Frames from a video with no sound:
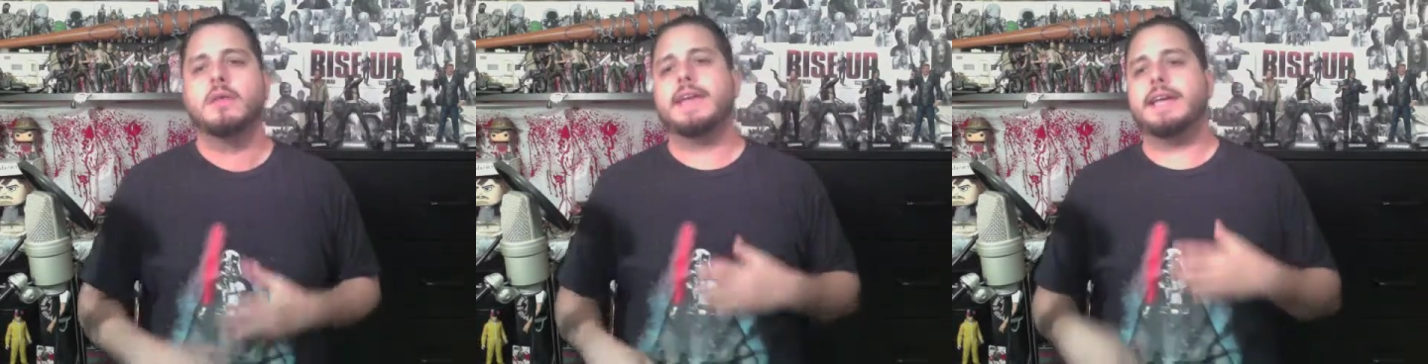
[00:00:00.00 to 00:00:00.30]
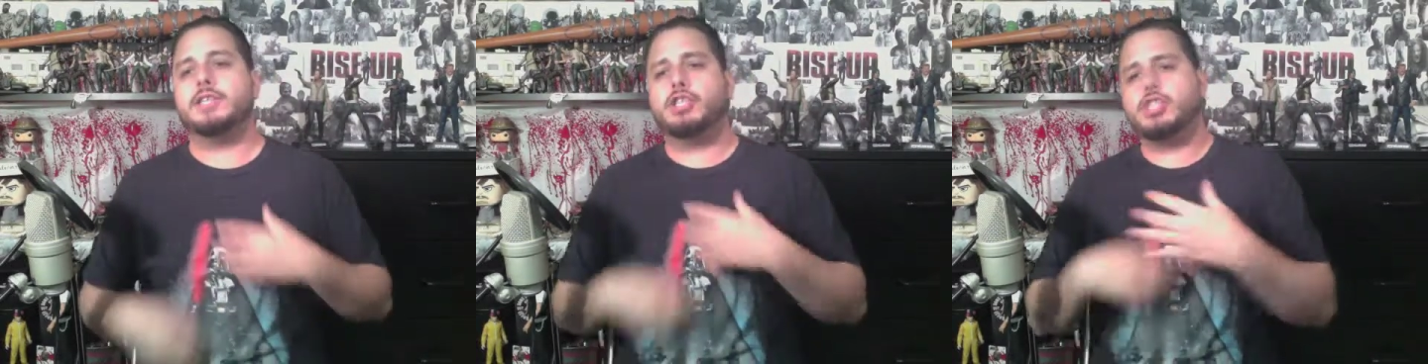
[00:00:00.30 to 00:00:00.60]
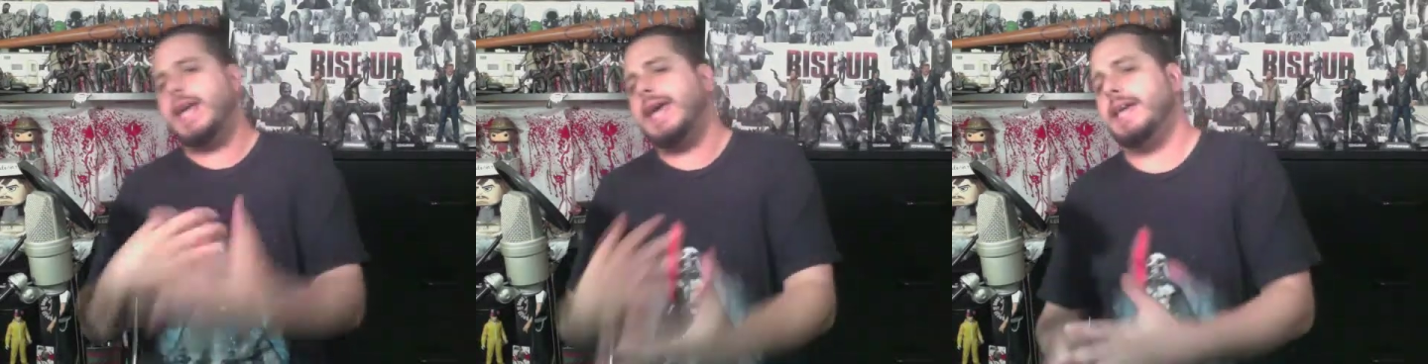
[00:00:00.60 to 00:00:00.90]
they
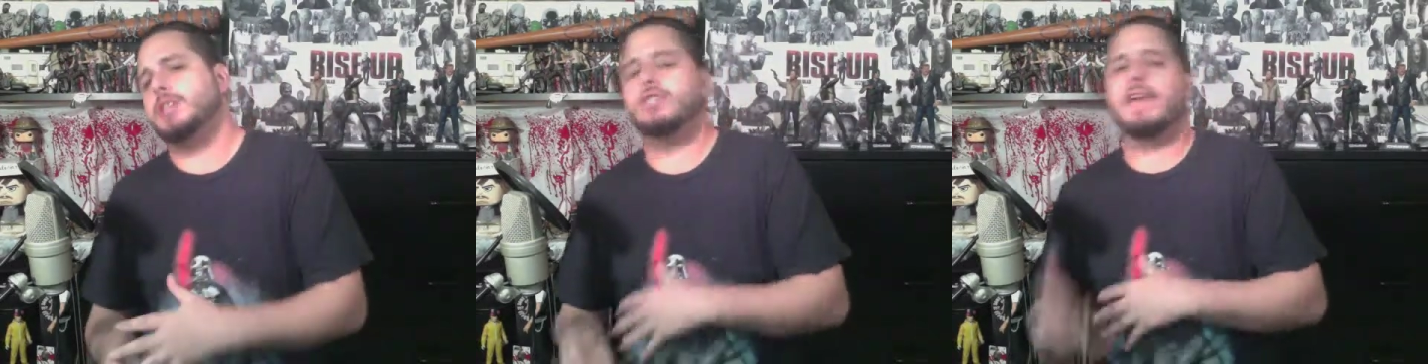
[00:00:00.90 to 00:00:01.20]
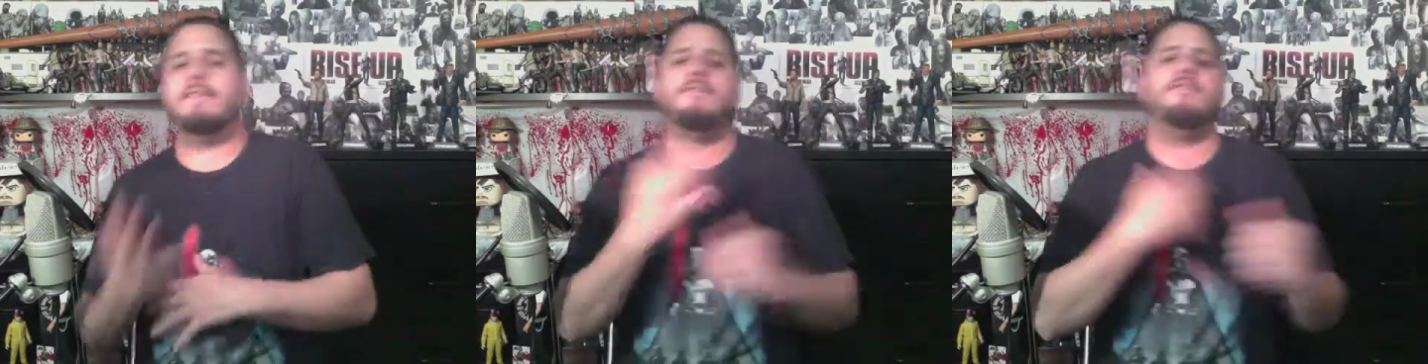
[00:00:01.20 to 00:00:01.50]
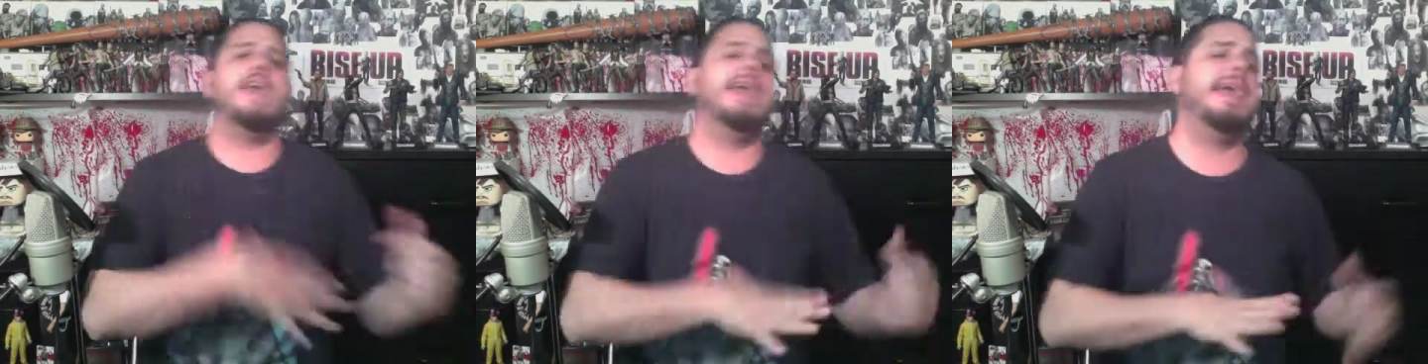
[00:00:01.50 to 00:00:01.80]
change, they
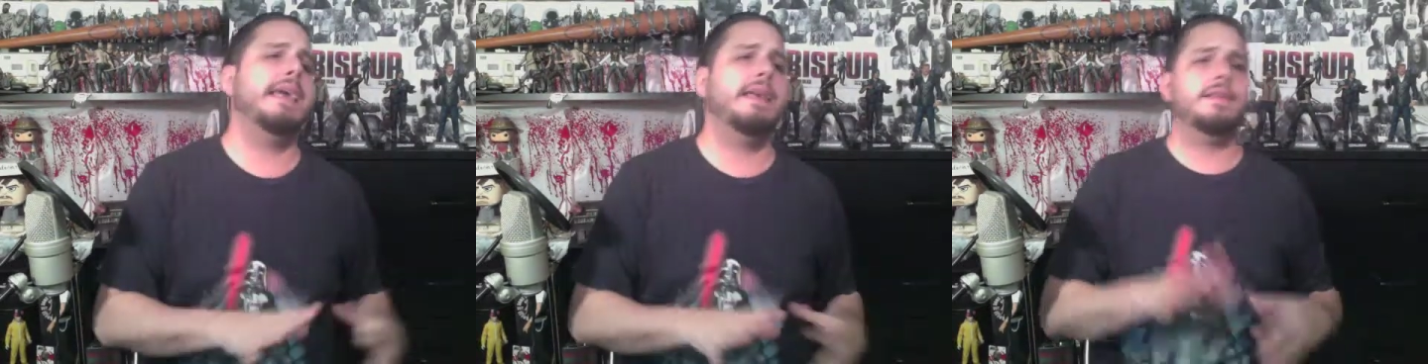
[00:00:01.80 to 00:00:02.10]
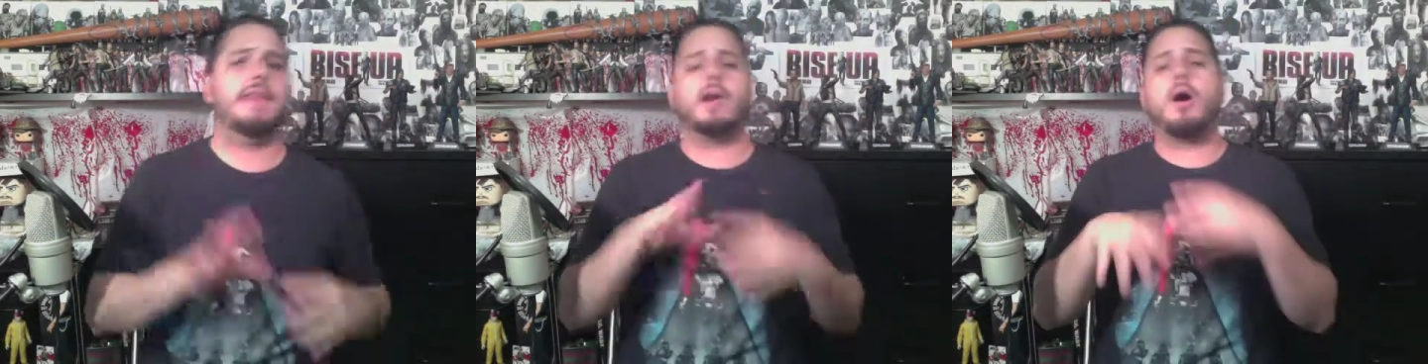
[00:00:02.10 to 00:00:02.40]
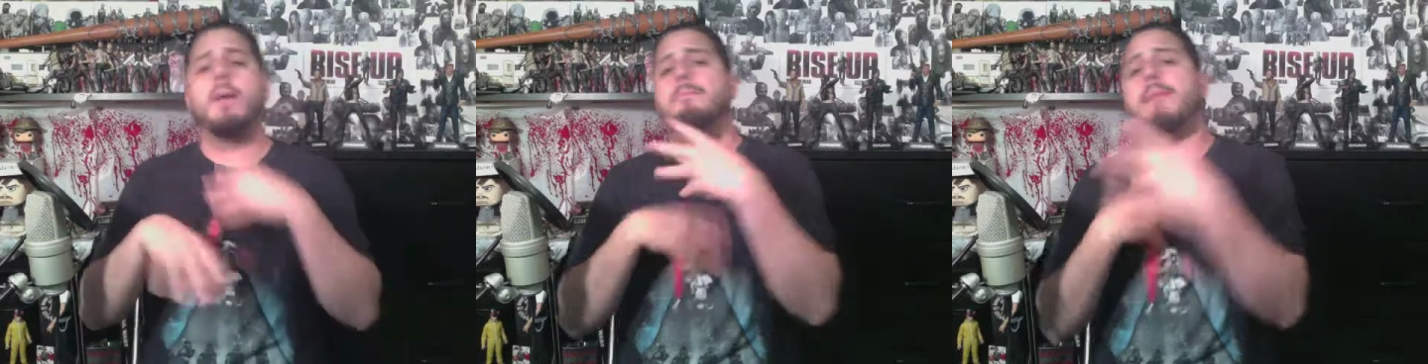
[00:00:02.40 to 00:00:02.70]
fade, they
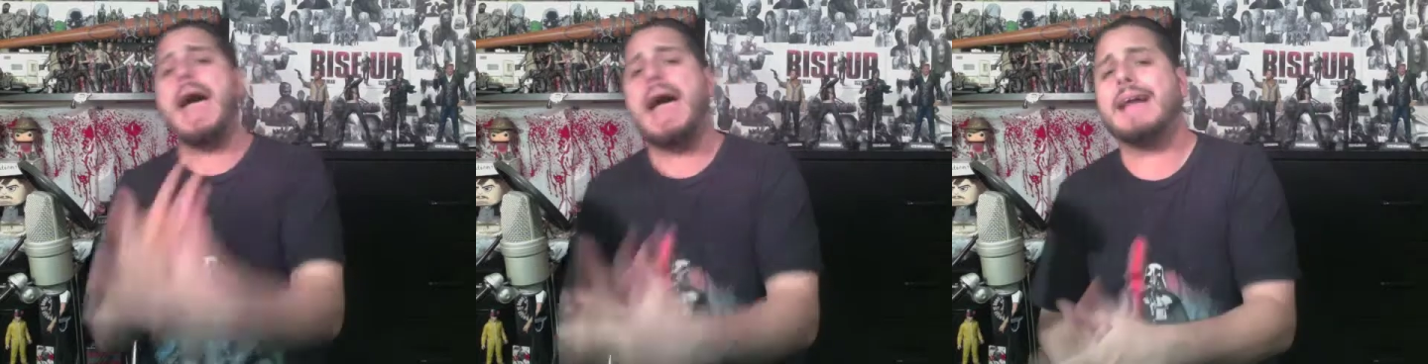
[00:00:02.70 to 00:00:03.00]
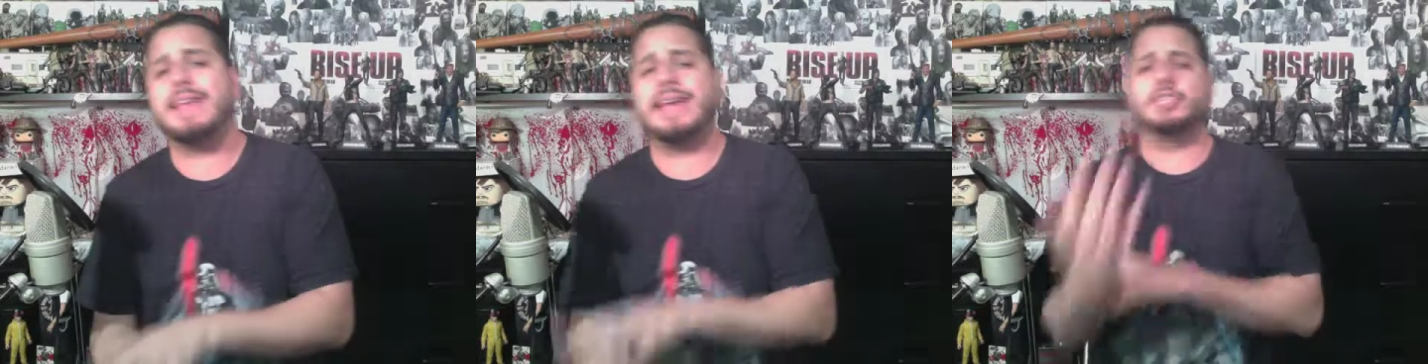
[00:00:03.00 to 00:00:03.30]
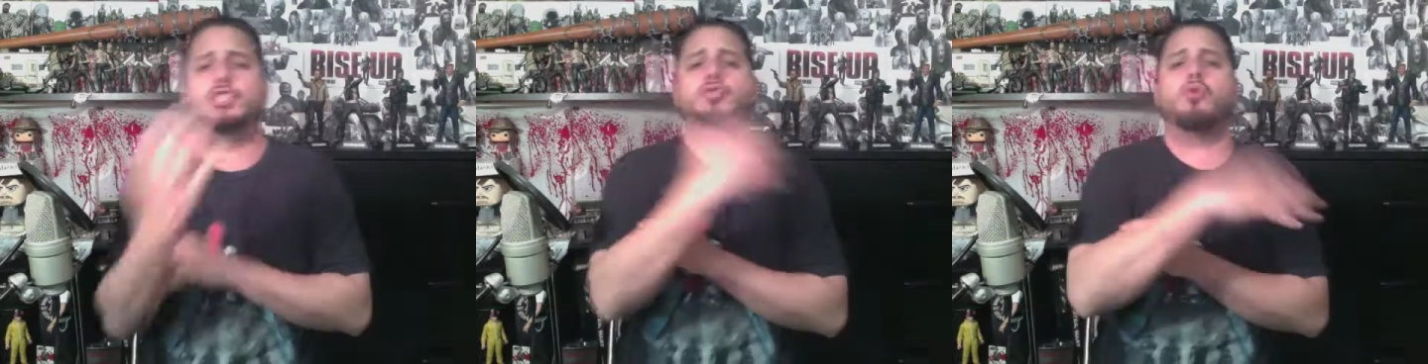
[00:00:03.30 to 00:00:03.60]
come back, they get
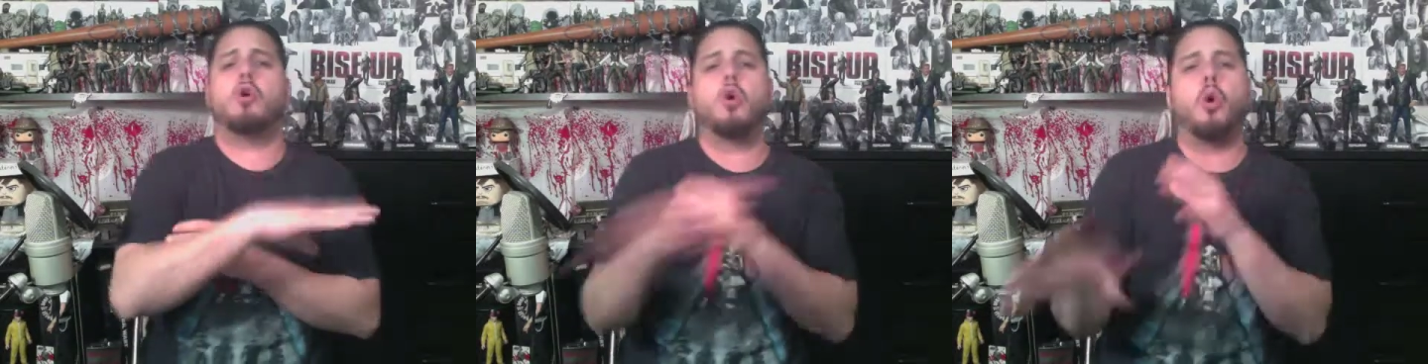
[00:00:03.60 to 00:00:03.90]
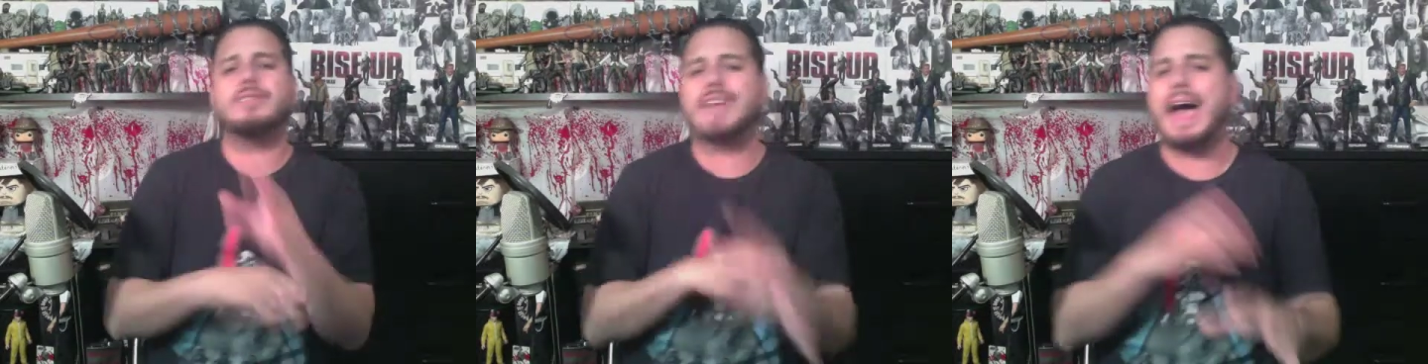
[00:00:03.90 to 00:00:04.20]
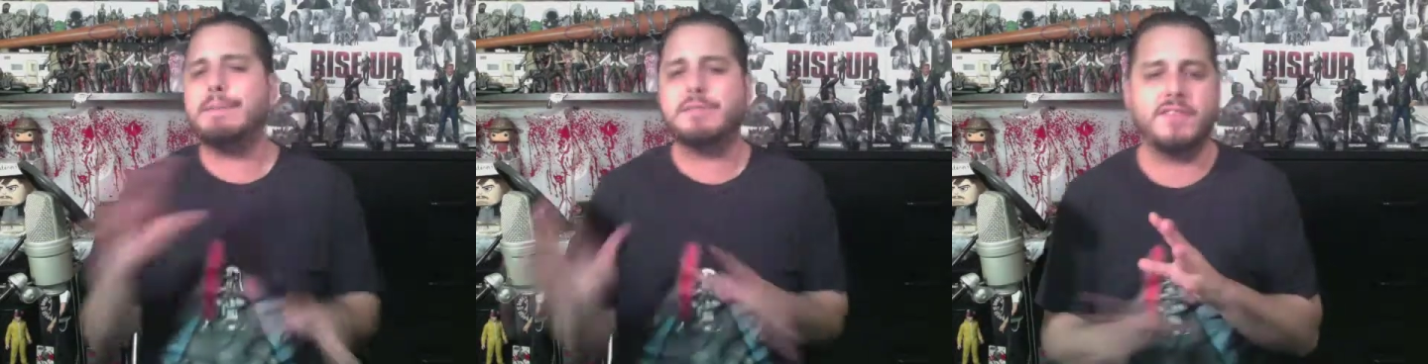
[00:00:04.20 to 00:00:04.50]
stronger. All
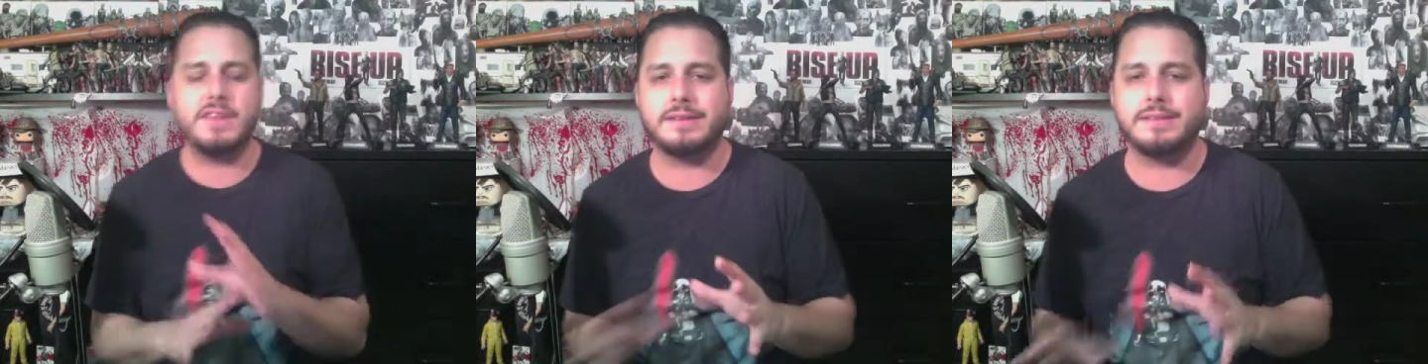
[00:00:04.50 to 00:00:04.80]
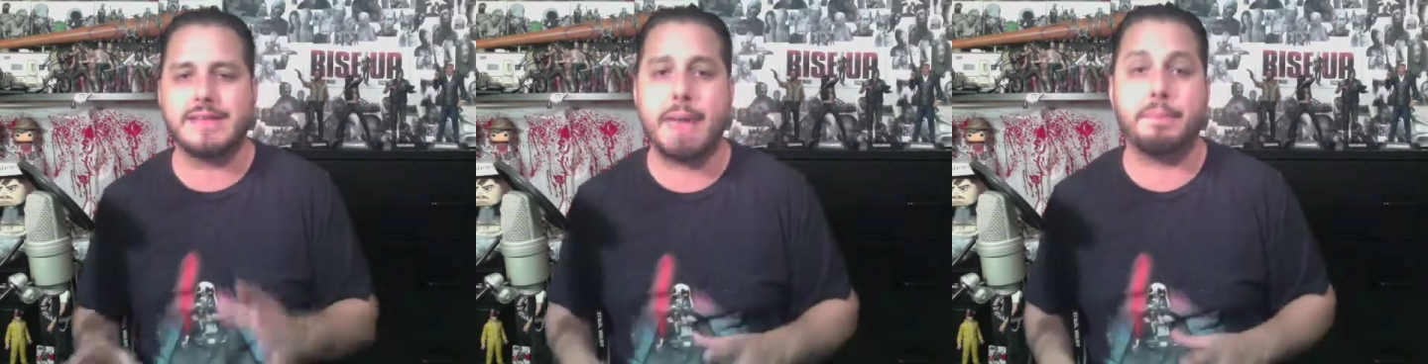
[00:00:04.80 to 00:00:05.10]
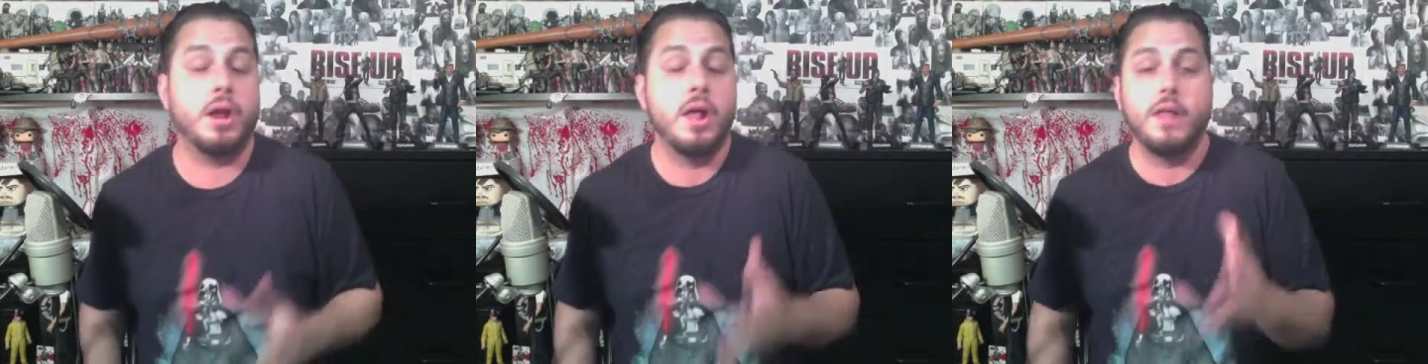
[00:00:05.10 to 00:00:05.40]
types of these things happen.